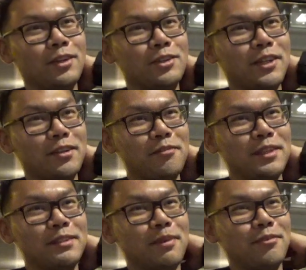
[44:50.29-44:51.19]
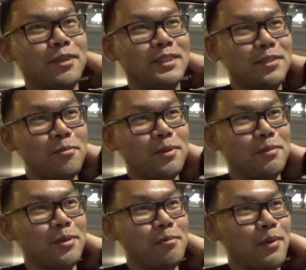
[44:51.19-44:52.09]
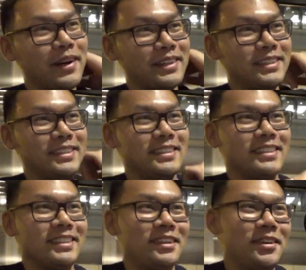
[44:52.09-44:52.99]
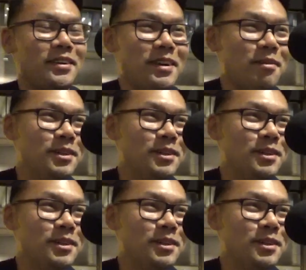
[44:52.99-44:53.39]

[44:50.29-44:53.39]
trying to convince my friends to open up their own practice. I'm